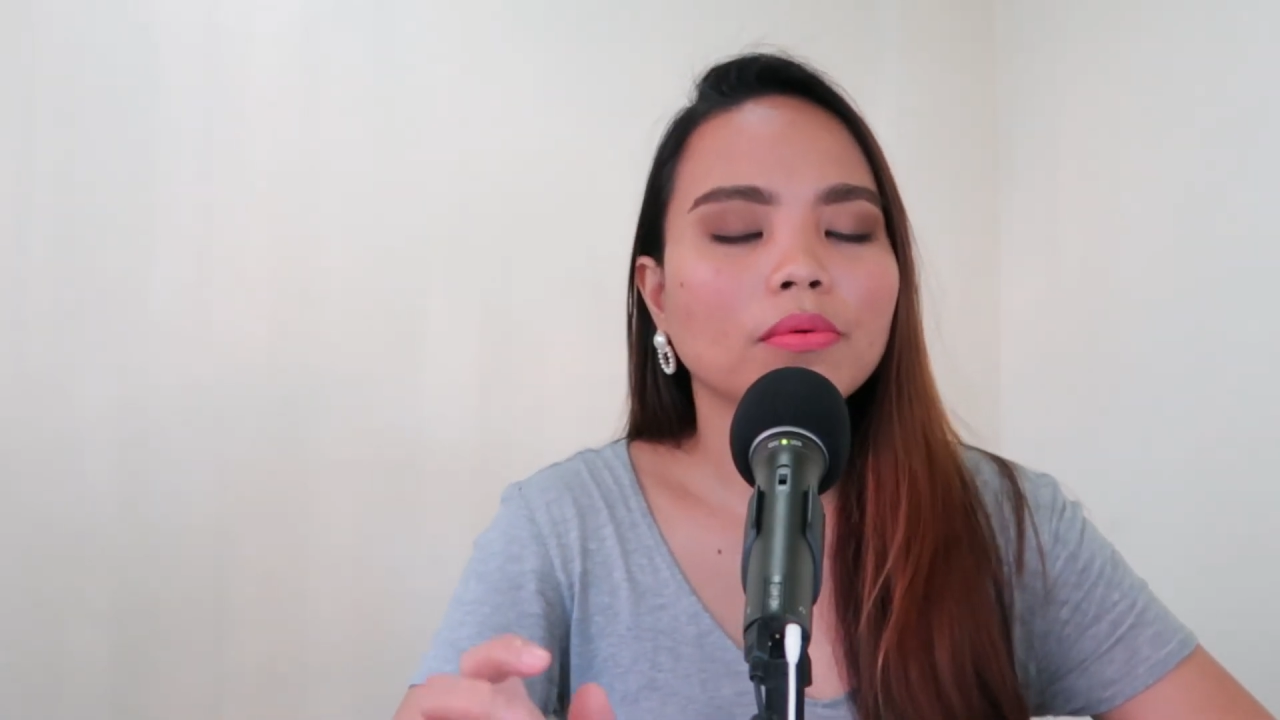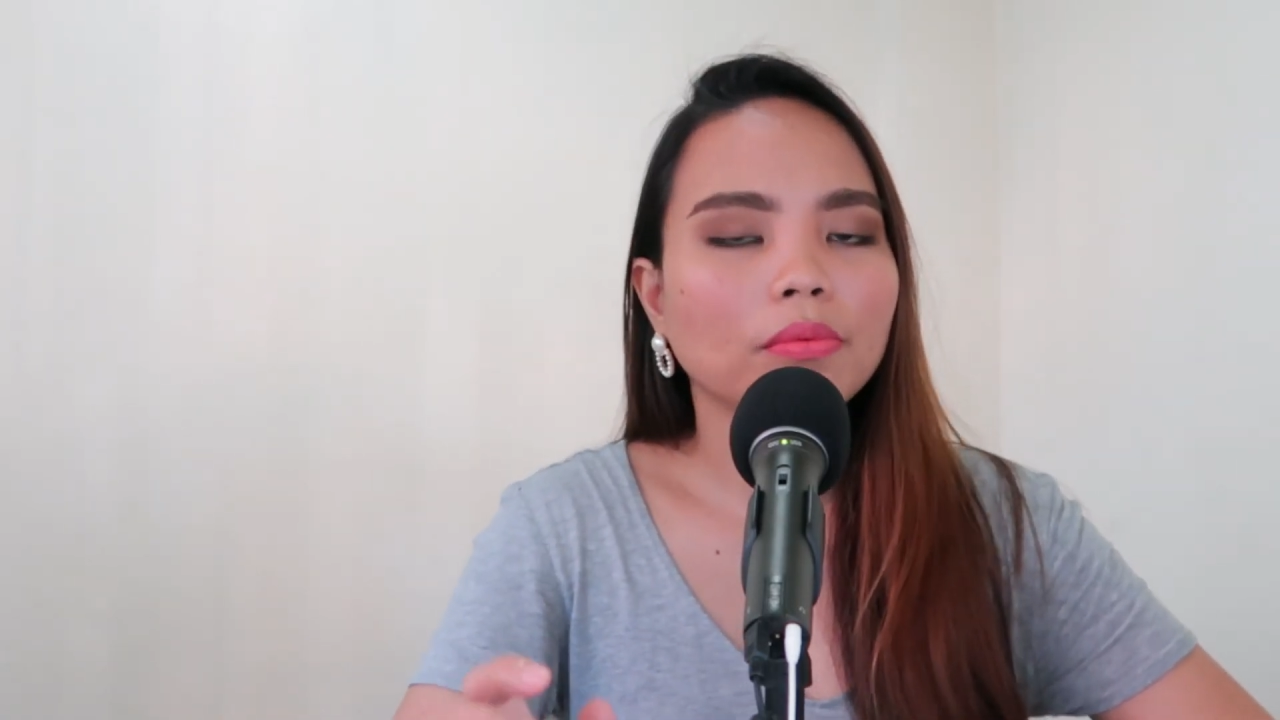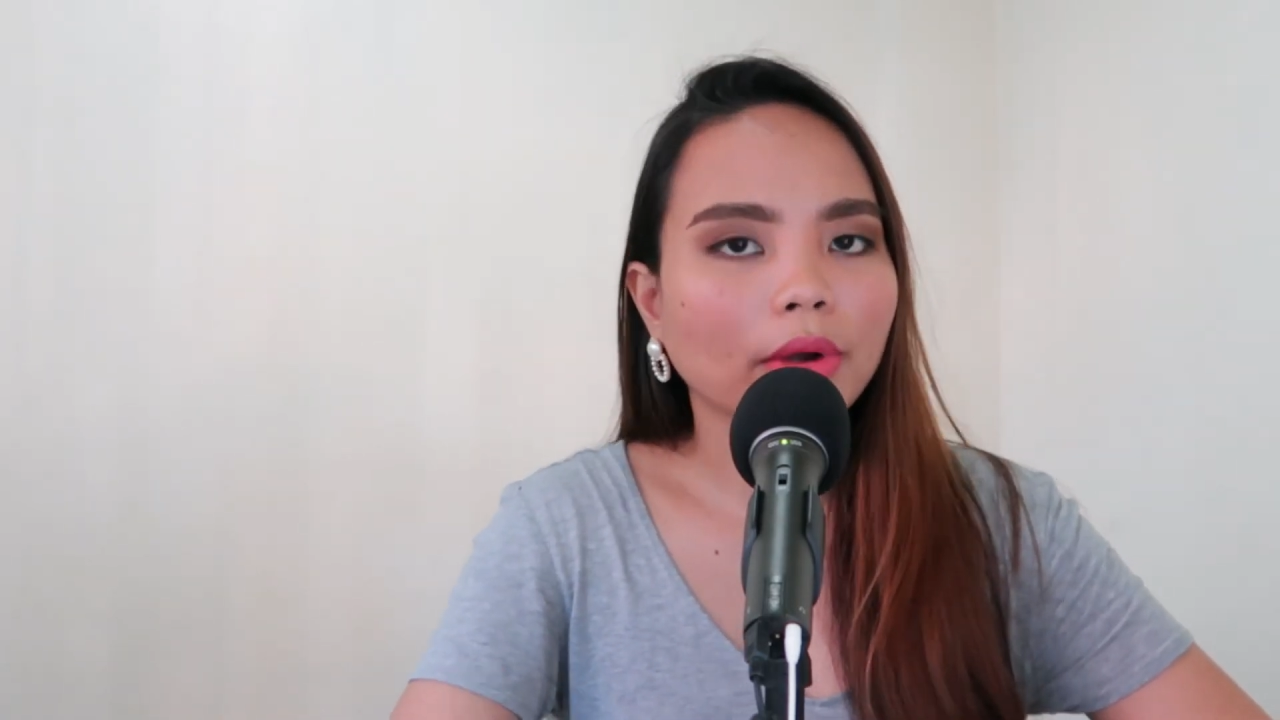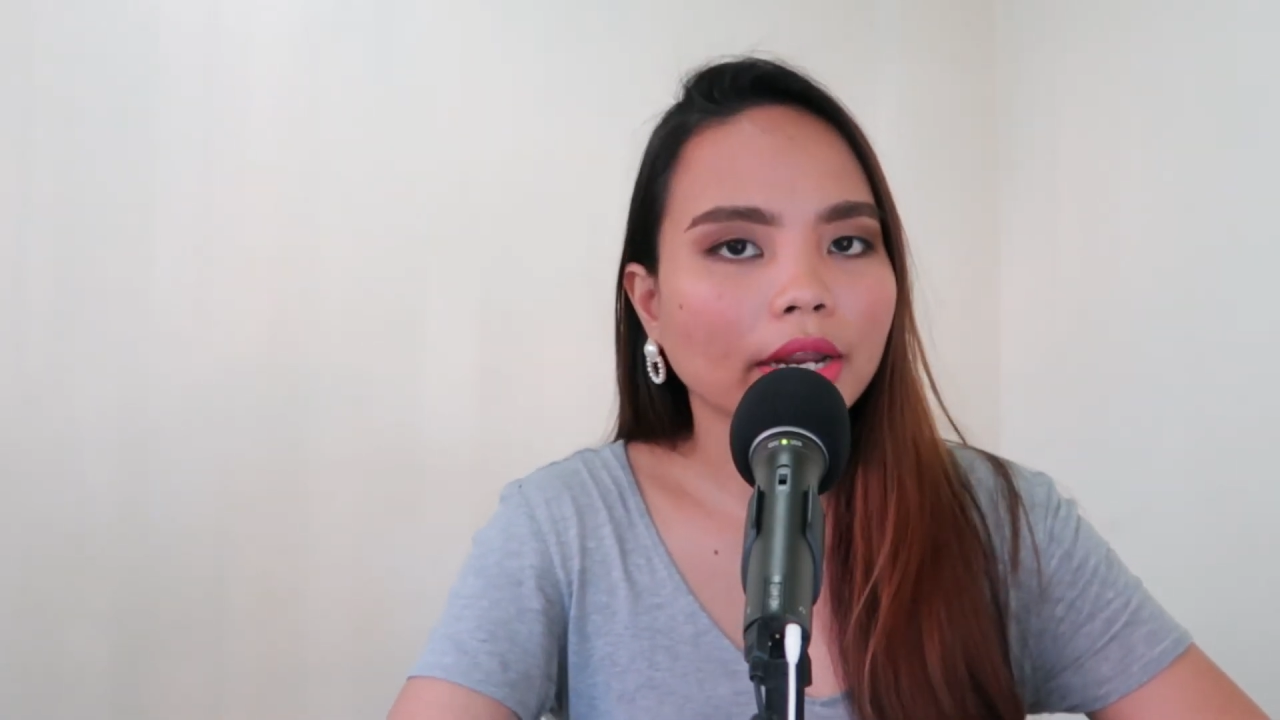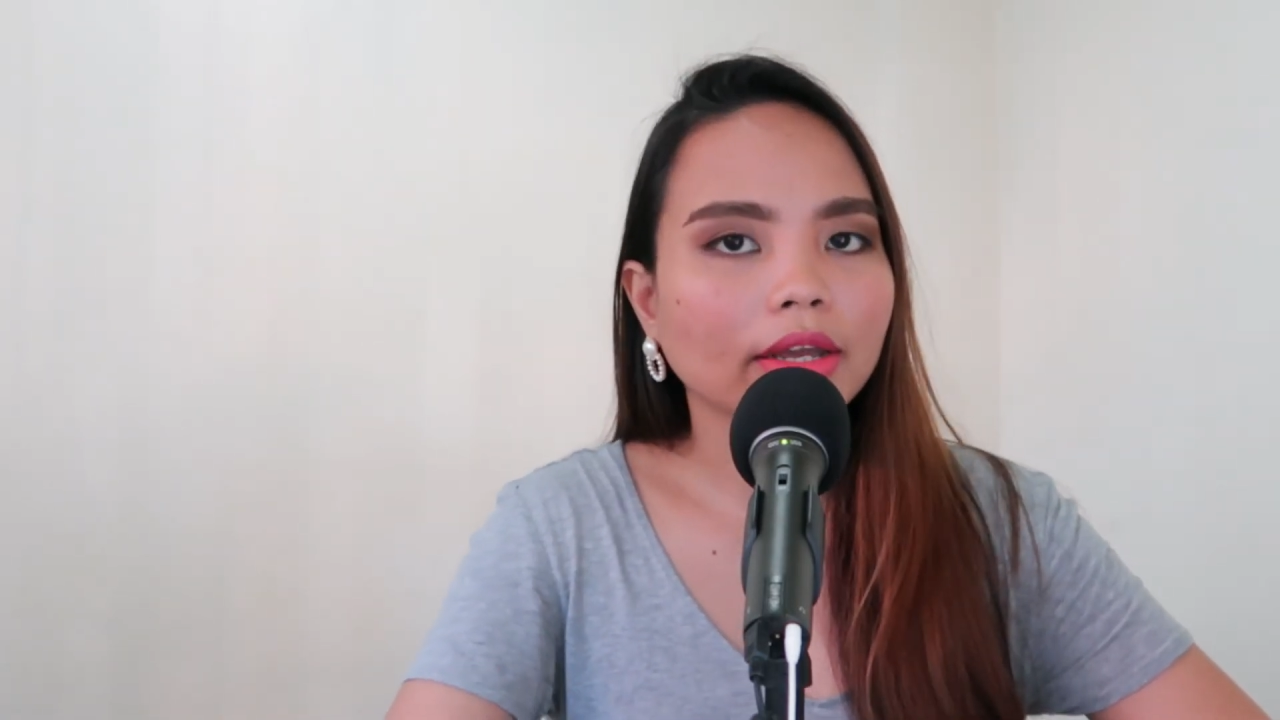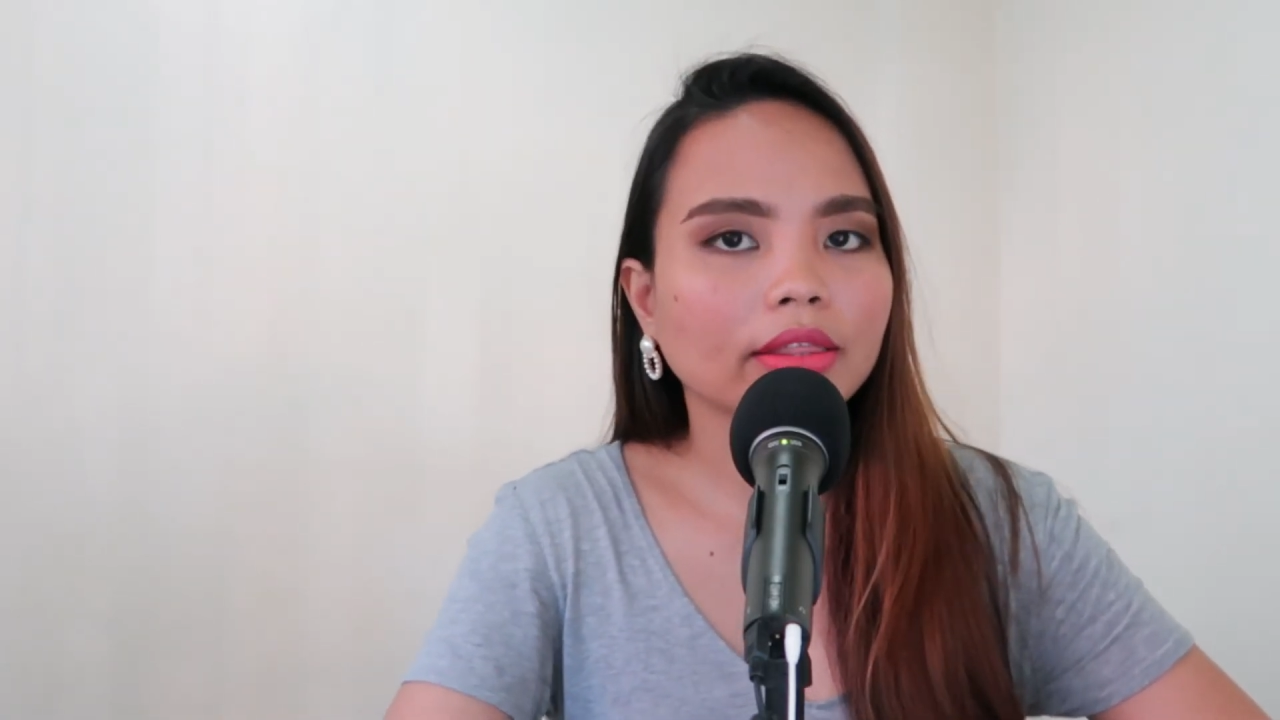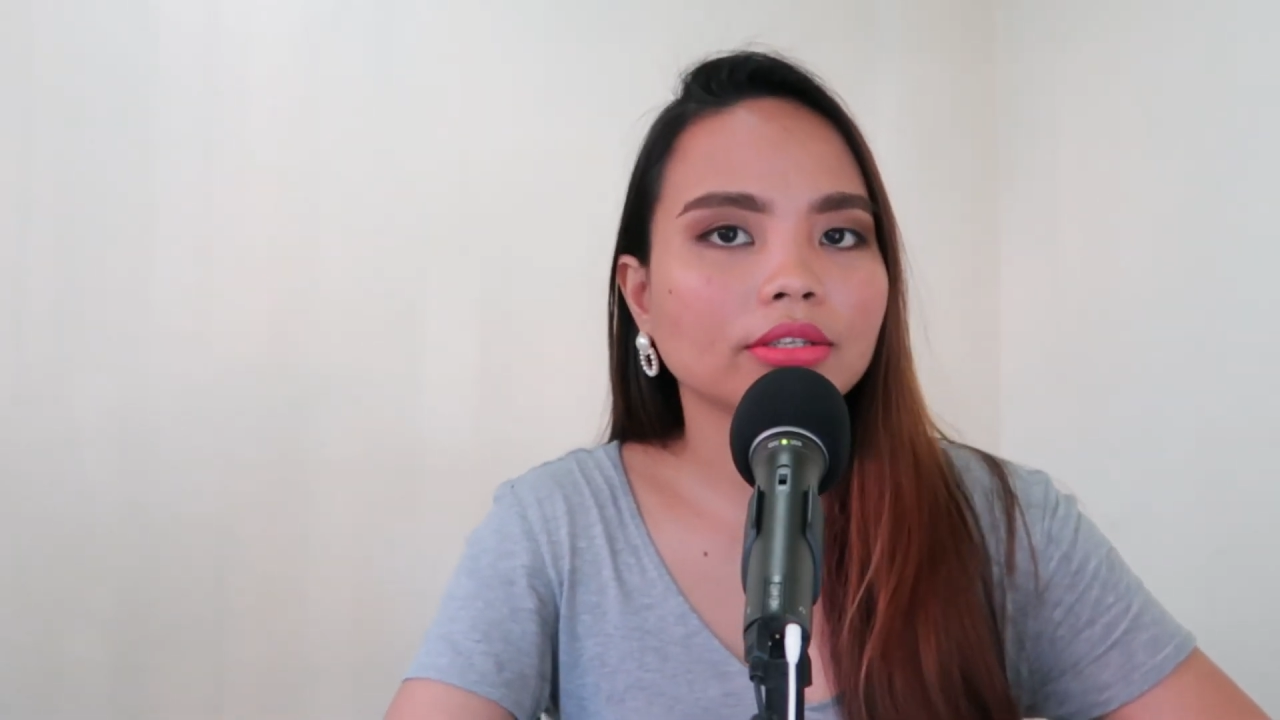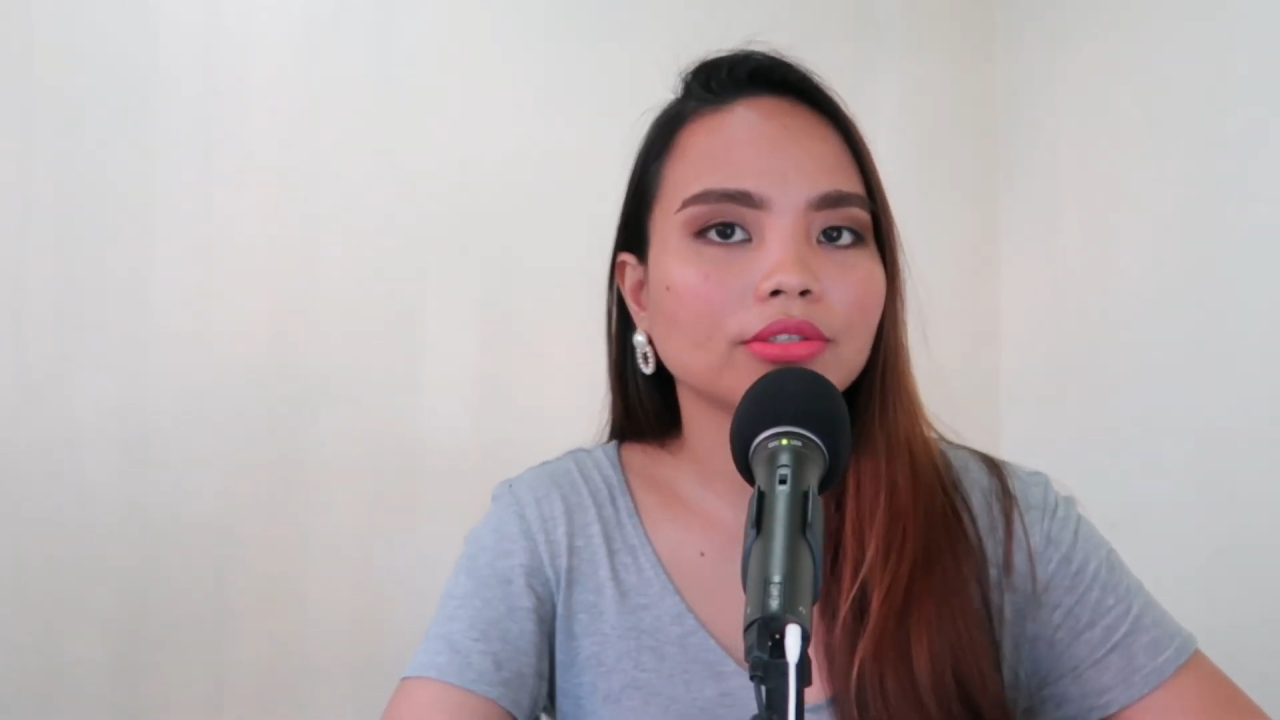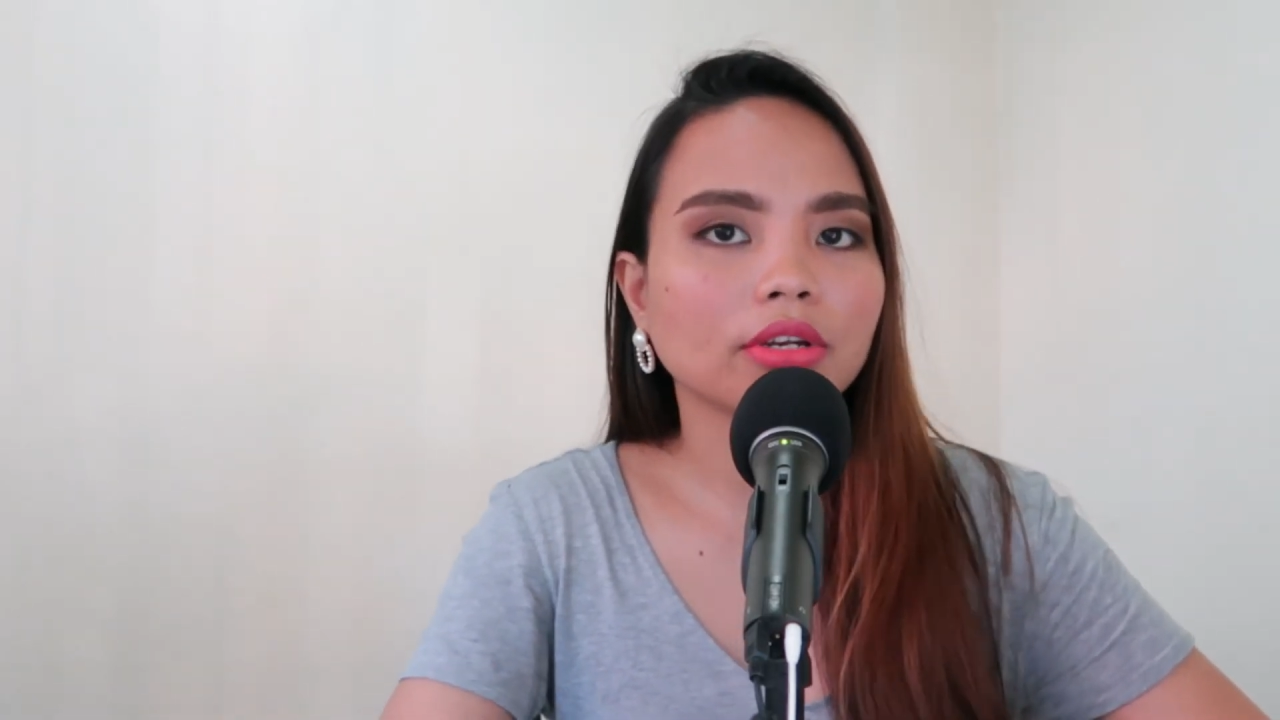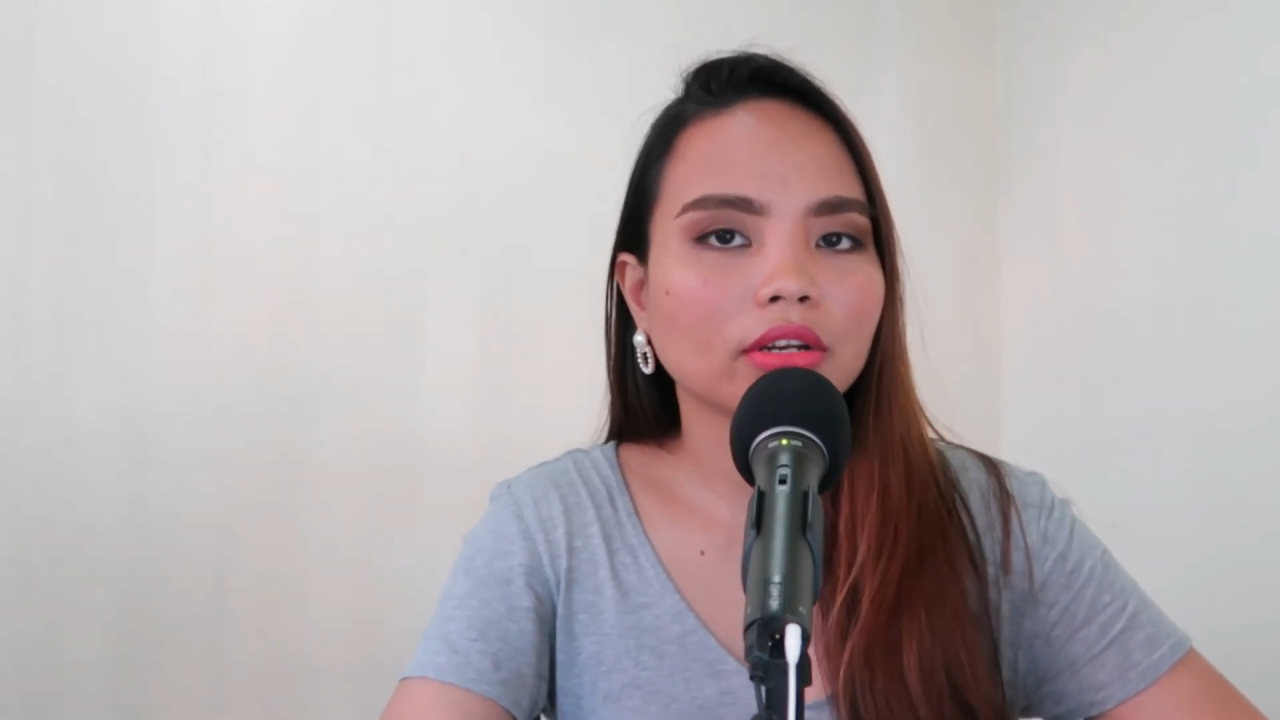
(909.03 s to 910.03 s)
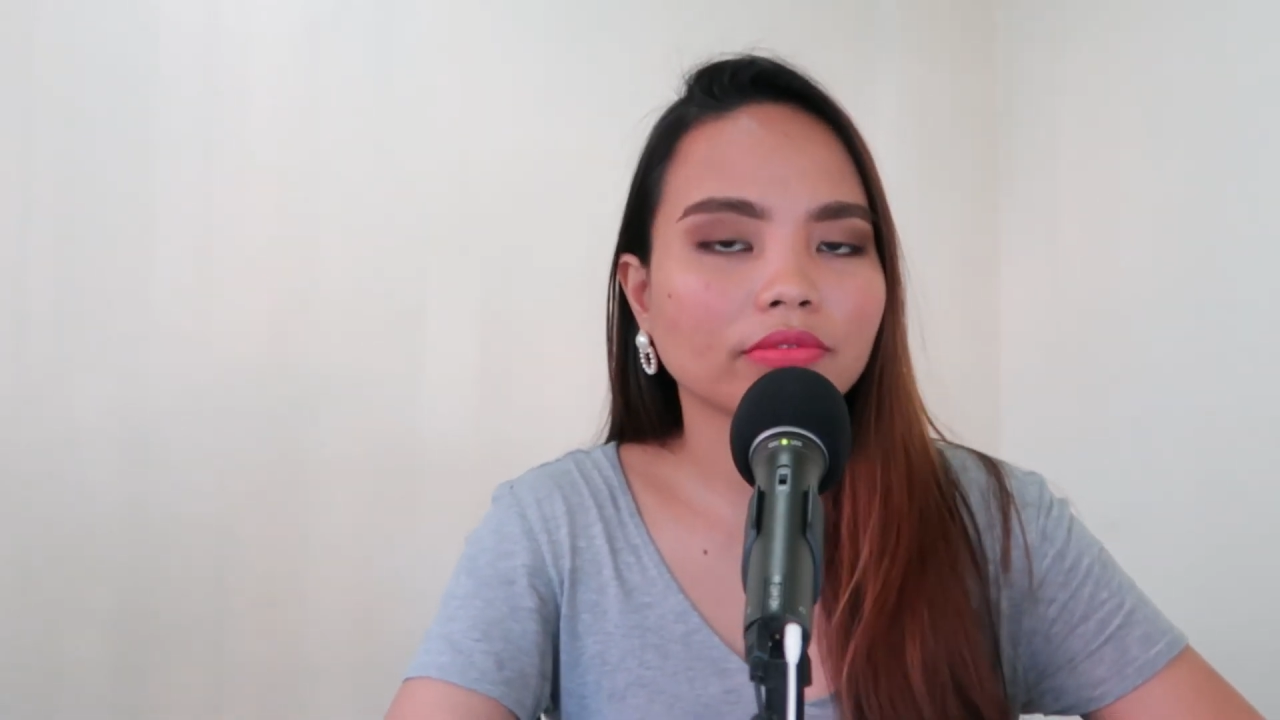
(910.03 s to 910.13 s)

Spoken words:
right at the start